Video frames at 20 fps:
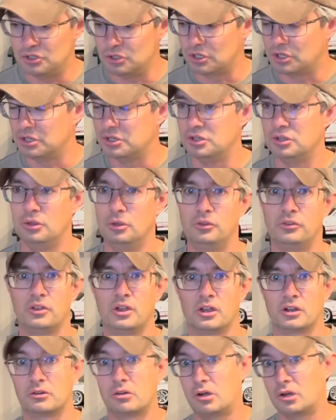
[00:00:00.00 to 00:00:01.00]
you can use
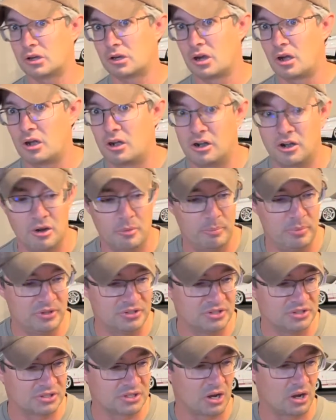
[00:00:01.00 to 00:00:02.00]
a credit card, a
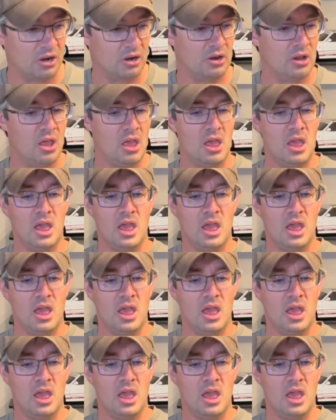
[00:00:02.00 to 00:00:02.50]
business card,